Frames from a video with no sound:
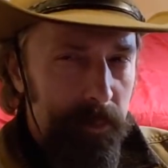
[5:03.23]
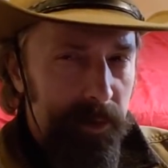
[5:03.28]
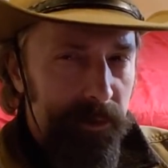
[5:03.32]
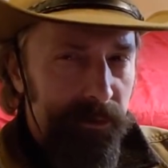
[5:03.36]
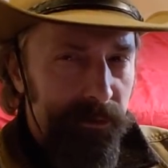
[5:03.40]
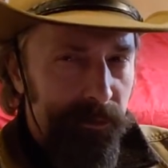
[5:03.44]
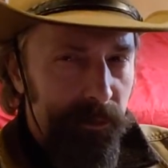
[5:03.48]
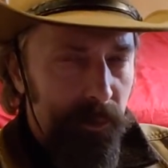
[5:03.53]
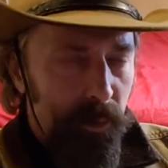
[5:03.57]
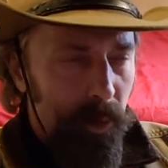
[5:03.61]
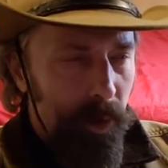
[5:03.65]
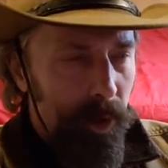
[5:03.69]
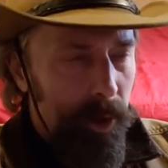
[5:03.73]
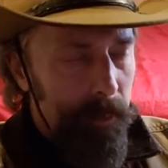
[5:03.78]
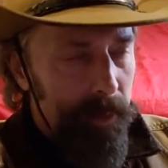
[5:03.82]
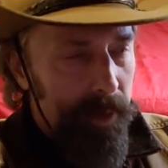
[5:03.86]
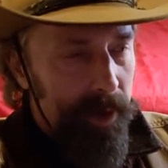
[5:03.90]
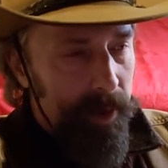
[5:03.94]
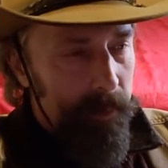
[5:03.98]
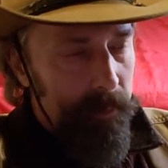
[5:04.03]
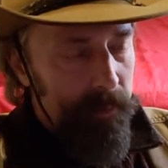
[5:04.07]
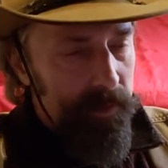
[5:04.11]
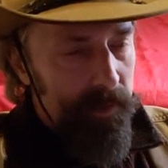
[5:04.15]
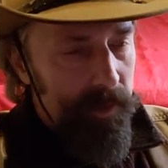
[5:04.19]
before, but
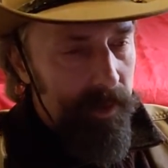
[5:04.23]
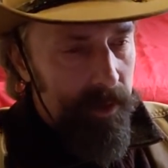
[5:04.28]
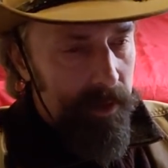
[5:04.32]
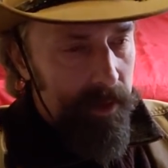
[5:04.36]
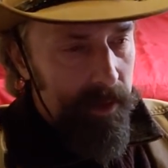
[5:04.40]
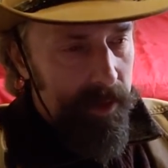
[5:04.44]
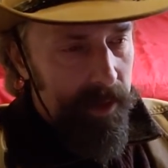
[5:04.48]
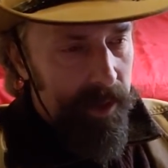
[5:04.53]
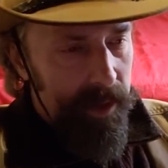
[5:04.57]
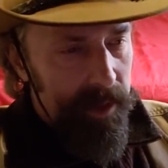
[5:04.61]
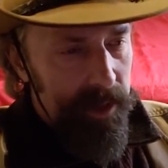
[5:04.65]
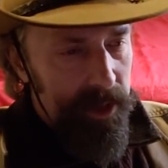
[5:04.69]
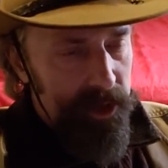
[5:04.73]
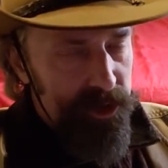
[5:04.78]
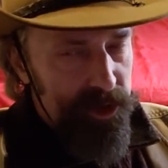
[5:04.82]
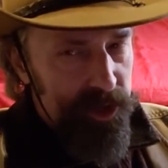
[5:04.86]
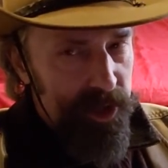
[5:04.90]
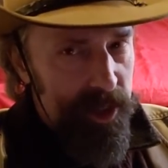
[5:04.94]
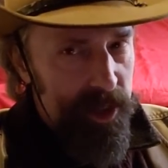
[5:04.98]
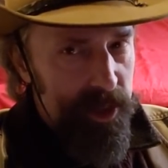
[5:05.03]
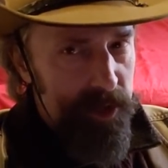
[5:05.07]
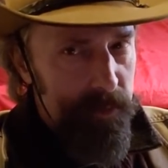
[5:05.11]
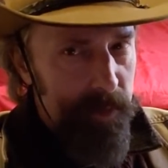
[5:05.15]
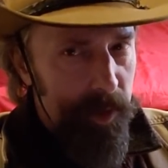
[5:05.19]
I'm starting to kind of
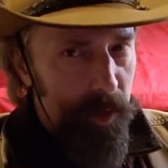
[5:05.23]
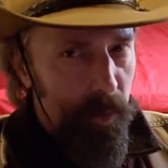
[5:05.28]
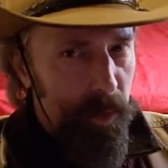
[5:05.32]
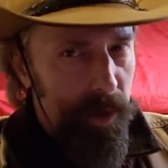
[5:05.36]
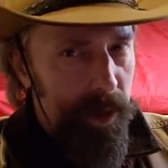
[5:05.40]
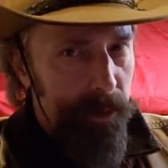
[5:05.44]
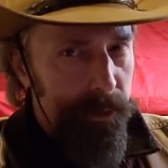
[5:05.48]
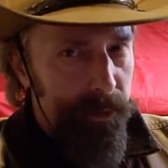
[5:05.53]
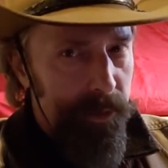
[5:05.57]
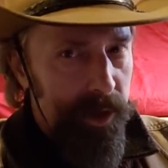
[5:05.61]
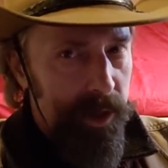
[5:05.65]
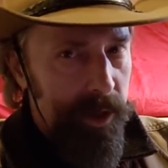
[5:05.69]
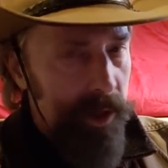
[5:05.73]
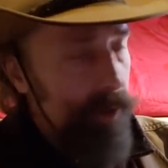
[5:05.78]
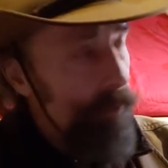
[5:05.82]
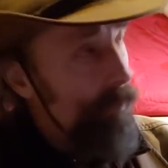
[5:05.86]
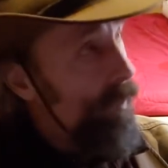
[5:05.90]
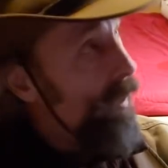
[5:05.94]
change my way of thinking